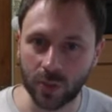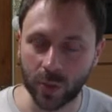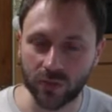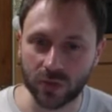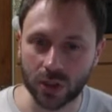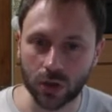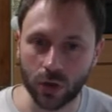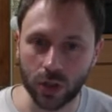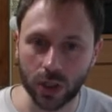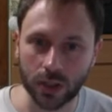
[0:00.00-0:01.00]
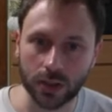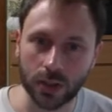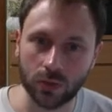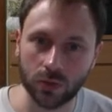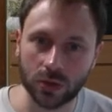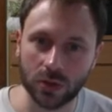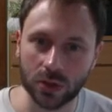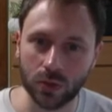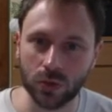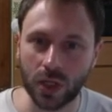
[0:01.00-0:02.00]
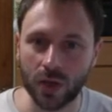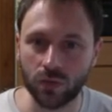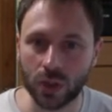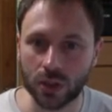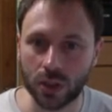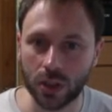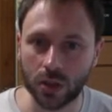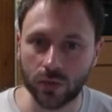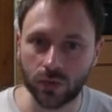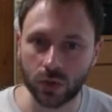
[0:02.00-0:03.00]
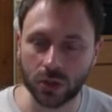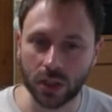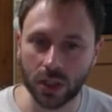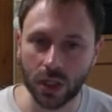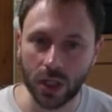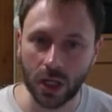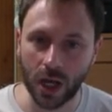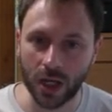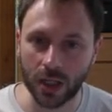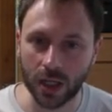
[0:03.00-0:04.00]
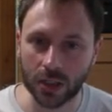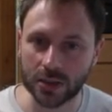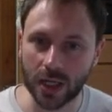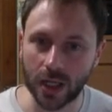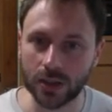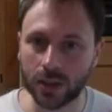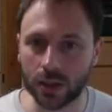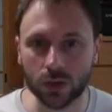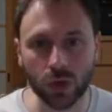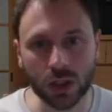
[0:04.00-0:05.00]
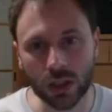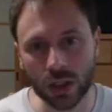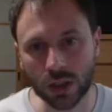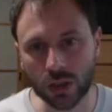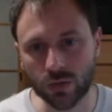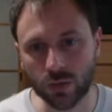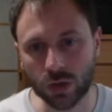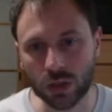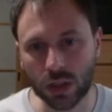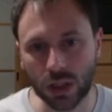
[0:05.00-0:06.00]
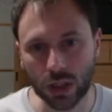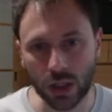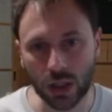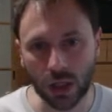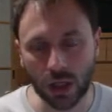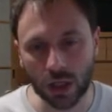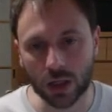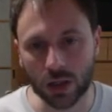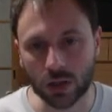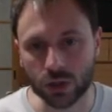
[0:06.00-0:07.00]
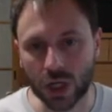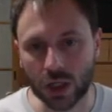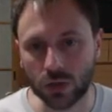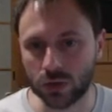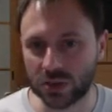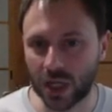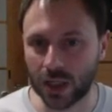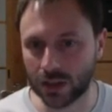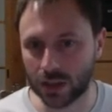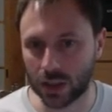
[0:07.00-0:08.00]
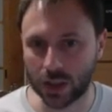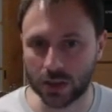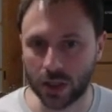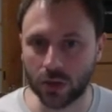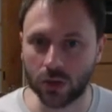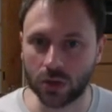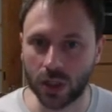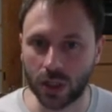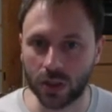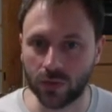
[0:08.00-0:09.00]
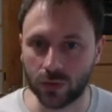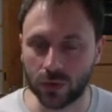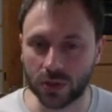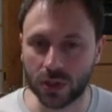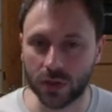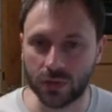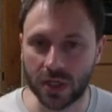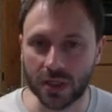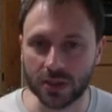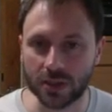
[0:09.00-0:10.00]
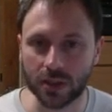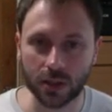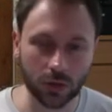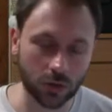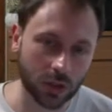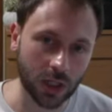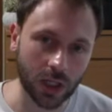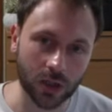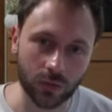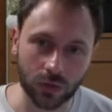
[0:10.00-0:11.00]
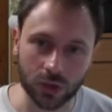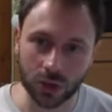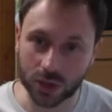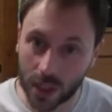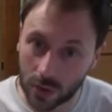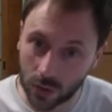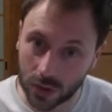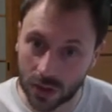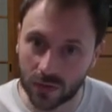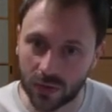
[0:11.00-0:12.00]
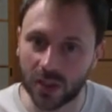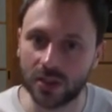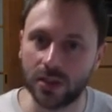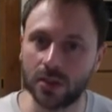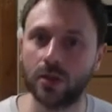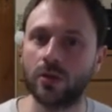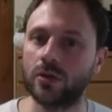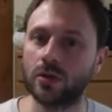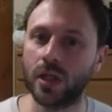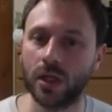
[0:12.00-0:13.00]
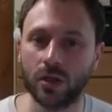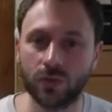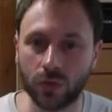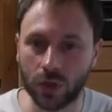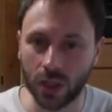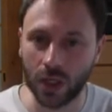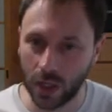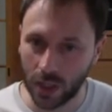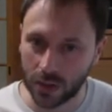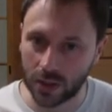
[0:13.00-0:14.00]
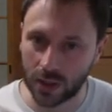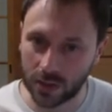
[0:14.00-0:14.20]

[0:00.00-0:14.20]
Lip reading: of the clock, and then it would have one layer for the highlight side and one layer for the shadow side, and another layer for the face, and another layer for the shadow in the face, and another layer for the